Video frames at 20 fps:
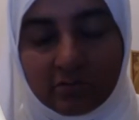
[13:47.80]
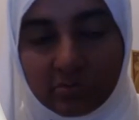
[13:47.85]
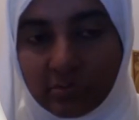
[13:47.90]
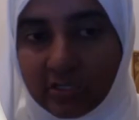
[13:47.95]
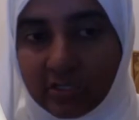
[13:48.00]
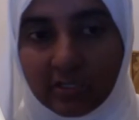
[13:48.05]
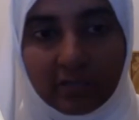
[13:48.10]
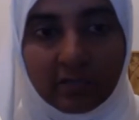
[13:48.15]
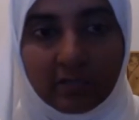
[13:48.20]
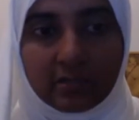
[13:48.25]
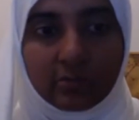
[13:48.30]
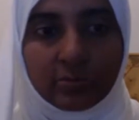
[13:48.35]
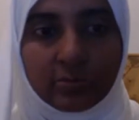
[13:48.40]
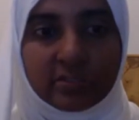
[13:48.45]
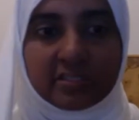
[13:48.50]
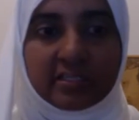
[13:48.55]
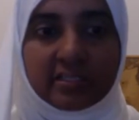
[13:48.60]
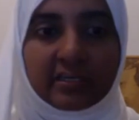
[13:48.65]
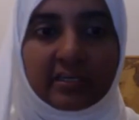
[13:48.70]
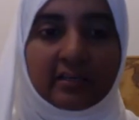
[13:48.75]
subhanahu
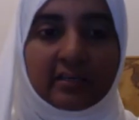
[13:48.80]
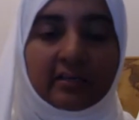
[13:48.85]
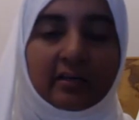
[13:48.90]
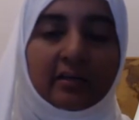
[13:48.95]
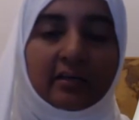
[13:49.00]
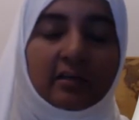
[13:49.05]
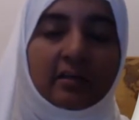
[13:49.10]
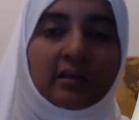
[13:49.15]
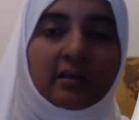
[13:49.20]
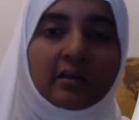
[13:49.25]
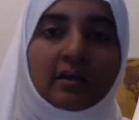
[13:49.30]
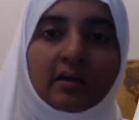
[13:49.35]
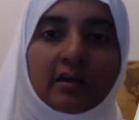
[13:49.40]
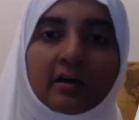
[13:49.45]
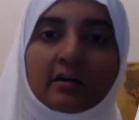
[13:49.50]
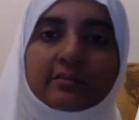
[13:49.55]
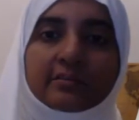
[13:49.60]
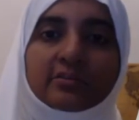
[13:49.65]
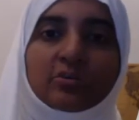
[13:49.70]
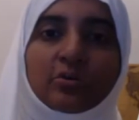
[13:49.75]
wa ta'ala
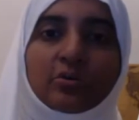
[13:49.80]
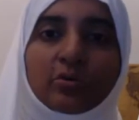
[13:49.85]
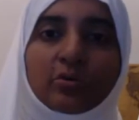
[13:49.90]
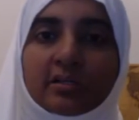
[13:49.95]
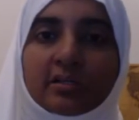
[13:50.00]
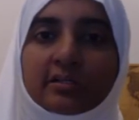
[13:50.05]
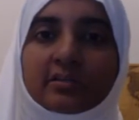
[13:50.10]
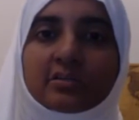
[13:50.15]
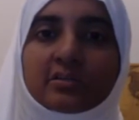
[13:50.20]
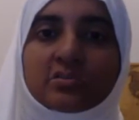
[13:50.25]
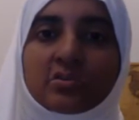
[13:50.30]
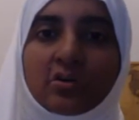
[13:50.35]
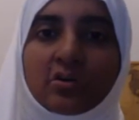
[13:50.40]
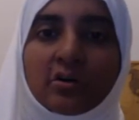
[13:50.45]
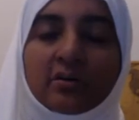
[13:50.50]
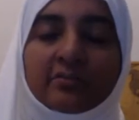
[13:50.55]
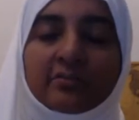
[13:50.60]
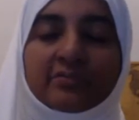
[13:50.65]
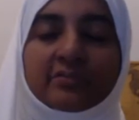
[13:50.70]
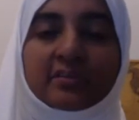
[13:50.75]
are uh, the holders
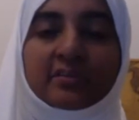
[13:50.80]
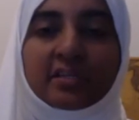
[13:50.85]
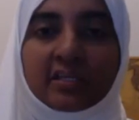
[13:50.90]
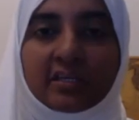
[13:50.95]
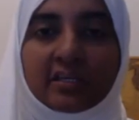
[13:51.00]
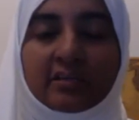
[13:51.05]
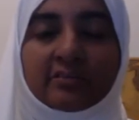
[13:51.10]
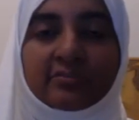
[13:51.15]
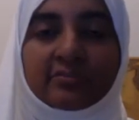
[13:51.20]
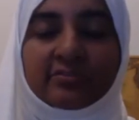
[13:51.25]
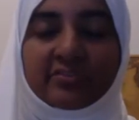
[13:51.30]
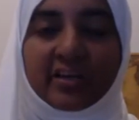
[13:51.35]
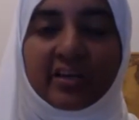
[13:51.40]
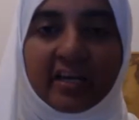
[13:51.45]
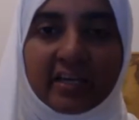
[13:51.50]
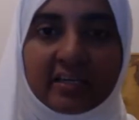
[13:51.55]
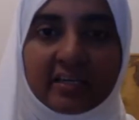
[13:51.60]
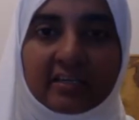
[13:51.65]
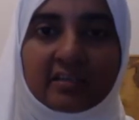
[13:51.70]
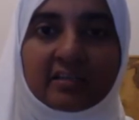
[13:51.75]
of the
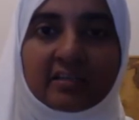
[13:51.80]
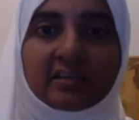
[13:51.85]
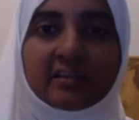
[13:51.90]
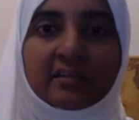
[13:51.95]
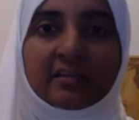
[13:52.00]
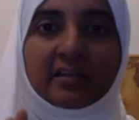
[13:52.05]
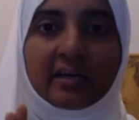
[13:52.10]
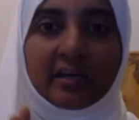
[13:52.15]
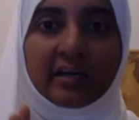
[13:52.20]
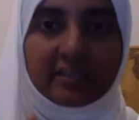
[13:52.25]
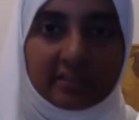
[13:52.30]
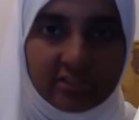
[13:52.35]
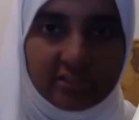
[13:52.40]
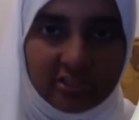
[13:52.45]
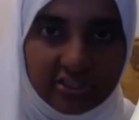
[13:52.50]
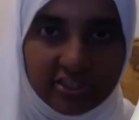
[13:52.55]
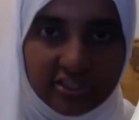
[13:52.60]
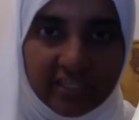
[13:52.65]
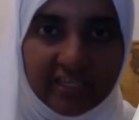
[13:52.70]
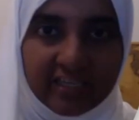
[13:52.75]
final
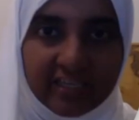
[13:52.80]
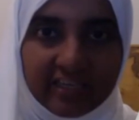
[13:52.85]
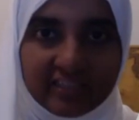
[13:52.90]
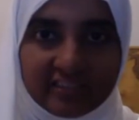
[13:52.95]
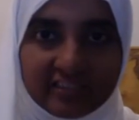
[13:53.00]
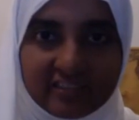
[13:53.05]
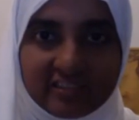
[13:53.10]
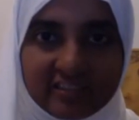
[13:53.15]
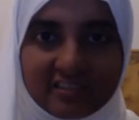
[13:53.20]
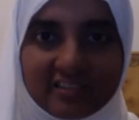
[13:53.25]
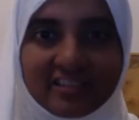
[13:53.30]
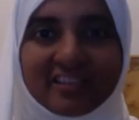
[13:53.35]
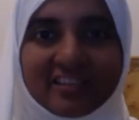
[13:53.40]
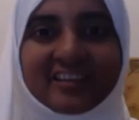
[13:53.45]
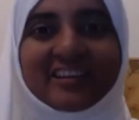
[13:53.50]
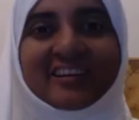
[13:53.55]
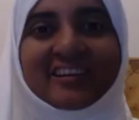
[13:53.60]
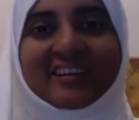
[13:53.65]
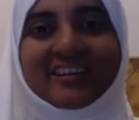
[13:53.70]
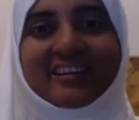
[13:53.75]
unchanged
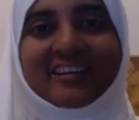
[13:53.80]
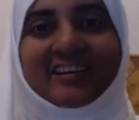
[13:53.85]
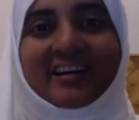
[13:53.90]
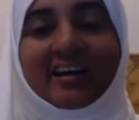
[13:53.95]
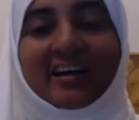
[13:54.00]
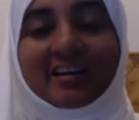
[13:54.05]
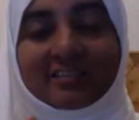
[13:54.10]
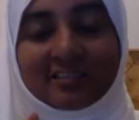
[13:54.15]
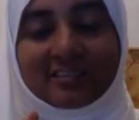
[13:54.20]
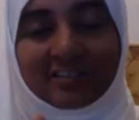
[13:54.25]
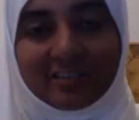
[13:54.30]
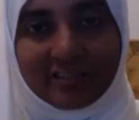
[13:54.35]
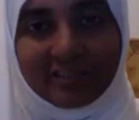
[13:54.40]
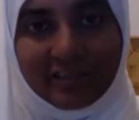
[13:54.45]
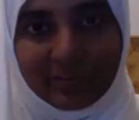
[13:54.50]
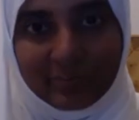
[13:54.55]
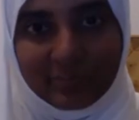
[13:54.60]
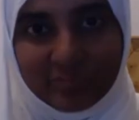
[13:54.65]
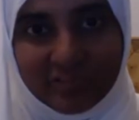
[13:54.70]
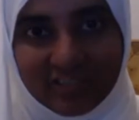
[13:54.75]

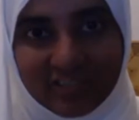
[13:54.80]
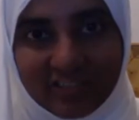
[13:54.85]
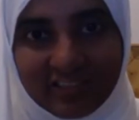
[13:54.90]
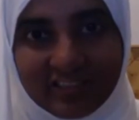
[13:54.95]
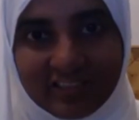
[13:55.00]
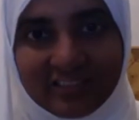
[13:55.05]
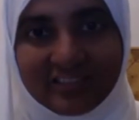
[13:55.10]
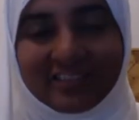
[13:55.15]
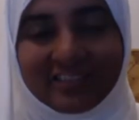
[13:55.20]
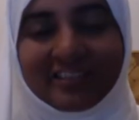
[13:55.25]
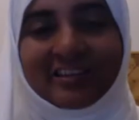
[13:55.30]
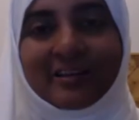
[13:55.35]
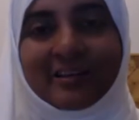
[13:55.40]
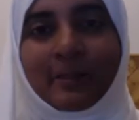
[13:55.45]
uncorrupted